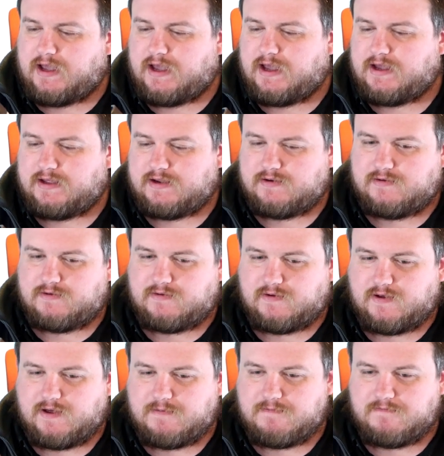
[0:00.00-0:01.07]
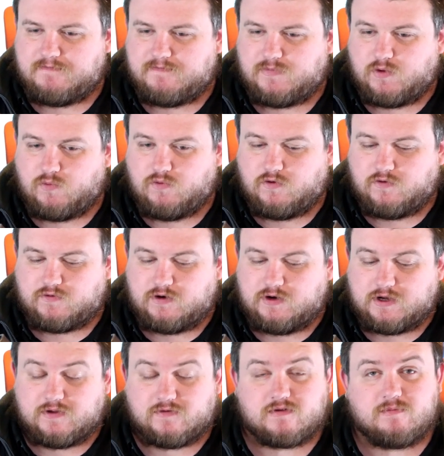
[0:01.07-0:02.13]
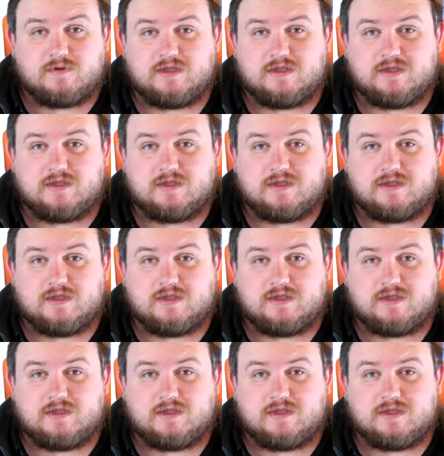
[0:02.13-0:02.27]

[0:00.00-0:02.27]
And we'll also look at some